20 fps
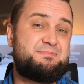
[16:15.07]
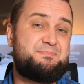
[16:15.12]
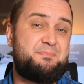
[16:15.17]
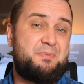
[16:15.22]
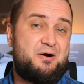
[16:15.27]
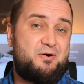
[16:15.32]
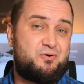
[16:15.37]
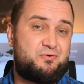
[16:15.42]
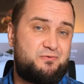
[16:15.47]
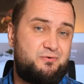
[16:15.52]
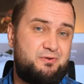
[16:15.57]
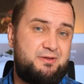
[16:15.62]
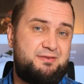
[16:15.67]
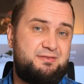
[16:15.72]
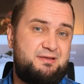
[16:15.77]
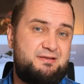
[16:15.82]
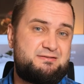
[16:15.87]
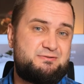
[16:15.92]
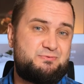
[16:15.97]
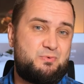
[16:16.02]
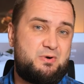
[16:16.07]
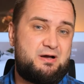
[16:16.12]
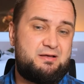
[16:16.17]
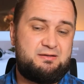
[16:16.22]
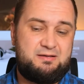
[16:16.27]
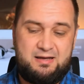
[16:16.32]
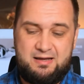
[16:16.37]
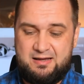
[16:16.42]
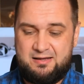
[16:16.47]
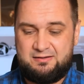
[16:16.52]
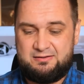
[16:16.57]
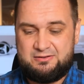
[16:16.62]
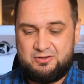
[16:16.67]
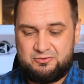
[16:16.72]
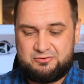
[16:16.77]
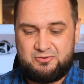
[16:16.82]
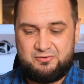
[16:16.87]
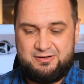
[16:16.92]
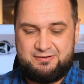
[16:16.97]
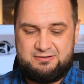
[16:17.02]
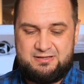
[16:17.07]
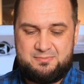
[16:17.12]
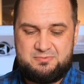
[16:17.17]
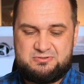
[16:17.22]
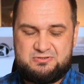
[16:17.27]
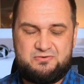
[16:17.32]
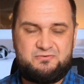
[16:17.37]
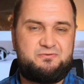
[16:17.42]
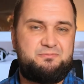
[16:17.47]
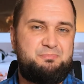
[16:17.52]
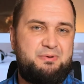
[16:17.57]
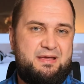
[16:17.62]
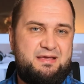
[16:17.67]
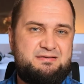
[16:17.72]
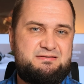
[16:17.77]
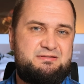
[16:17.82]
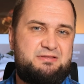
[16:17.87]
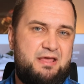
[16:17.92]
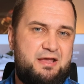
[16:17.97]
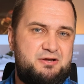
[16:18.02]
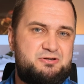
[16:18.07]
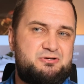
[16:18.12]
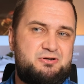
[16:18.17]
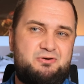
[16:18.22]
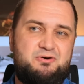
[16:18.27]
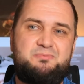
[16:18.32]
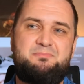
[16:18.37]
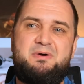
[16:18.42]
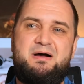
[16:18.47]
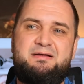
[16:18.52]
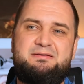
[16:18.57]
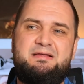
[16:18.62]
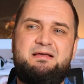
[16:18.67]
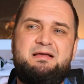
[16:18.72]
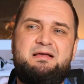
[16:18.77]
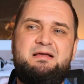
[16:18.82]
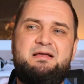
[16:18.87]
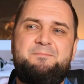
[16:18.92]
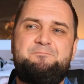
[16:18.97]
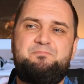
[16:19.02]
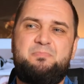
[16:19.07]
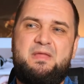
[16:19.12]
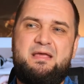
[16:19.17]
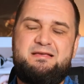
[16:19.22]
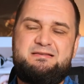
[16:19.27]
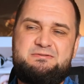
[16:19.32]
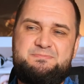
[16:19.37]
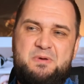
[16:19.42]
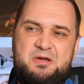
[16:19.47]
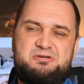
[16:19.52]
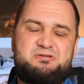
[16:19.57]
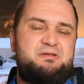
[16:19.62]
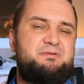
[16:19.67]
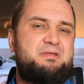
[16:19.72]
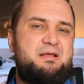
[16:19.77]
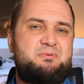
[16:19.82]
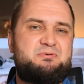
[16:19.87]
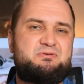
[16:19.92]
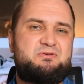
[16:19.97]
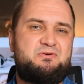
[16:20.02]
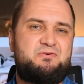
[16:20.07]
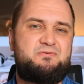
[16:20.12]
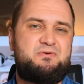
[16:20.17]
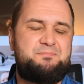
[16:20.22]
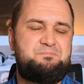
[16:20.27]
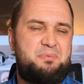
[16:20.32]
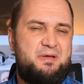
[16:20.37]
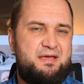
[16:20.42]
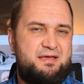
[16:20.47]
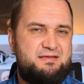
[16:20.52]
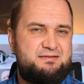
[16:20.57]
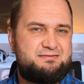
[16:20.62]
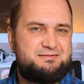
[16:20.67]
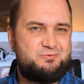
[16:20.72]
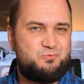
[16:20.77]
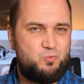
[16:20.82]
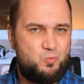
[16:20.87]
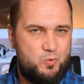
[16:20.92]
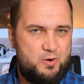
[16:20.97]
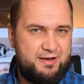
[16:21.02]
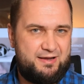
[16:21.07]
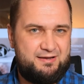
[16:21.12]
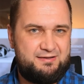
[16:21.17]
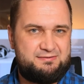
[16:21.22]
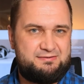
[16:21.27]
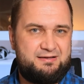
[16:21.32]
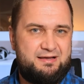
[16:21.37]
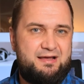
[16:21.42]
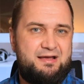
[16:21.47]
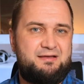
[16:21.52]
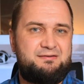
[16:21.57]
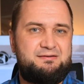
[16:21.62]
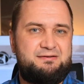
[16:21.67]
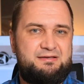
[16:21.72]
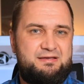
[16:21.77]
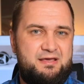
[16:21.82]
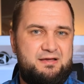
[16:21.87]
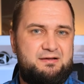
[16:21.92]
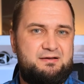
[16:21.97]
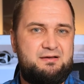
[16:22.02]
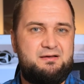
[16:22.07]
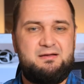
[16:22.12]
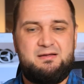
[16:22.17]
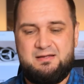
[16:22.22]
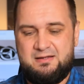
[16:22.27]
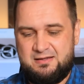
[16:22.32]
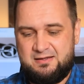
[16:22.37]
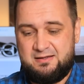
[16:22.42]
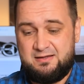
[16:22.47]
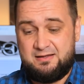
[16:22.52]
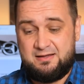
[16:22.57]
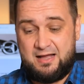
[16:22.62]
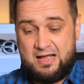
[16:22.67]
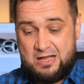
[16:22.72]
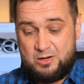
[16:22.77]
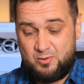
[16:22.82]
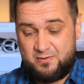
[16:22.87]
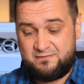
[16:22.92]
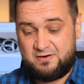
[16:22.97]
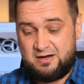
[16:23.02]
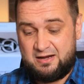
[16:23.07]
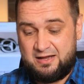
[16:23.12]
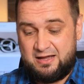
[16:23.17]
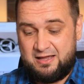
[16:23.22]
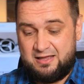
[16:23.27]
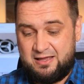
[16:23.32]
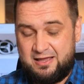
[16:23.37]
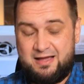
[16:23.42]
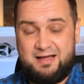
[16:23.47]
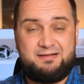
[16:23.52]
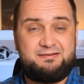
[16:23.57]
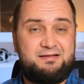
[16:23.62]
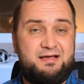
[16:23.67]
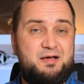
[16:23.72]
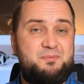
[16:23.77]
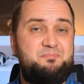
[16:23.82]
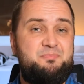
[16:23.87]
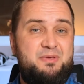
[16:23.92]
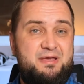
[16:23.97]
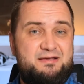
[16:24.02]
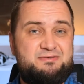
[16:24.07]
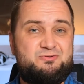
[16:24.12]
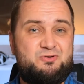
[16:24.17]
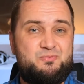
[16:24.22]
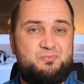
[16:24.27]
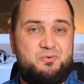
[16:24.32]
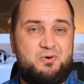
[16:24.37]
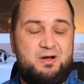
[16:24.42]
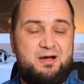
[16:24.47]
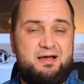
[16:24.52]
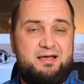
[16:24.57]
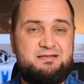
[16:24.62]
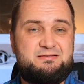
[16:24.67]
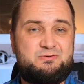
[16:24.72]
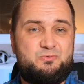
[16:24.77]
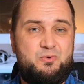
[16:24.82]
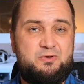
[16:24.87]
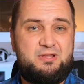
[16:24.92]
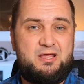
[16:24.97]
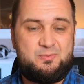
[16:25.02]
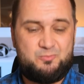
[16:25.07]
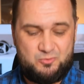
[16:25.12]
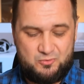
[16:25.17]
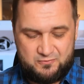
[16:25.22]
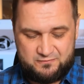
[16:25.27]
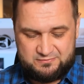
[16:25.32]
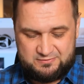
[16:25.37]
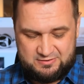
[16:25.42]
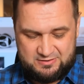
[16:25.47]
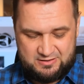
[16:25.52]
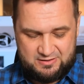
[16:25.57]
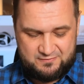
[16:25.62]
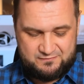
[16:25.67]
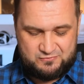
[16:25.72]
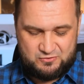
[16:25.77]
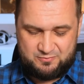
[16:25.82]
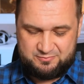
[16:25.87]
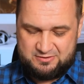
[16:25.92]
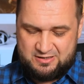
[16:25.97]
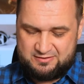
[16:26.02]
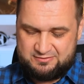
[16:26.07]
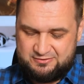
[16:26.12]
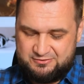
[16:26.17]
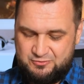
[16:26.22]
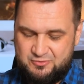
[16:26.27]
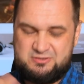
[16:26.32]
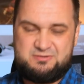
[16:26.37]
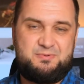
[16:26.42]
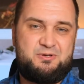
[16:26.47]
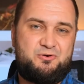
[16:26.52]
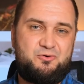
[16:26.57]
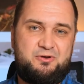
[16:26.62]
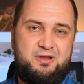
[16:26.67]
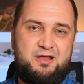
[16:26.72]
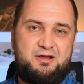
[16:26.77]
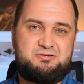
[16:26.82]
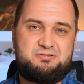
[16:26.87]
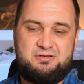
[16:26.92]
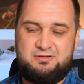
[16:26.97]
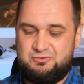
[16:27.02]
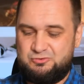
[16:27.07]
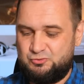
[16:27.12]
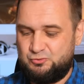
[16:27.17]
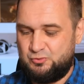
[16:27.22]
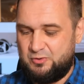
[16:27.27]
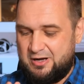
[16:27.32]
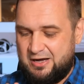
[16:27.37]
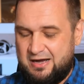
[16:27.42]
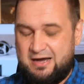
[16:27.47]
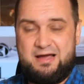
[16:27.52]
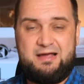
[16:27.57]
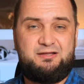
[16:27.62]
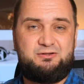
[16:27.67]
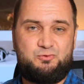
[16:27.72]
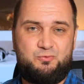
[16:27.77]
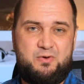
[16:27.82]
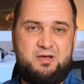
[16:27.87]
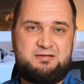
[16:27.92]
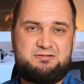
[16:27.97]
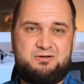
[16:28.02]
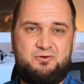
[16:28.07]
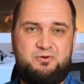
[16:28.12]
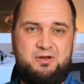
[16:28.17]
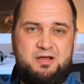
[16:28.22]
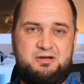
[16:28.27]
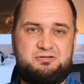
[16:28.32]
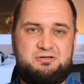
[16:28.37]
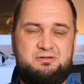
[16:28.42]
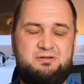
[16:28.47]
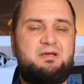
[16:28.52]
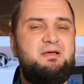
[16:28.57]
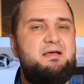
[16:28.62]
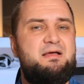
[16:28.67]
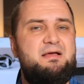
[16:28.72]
powerful in this one, and not only in terms of bass texture, but especially in terms of bass weight and kick. However, I had a big surprise when I moved from that USB connection to I2S connection.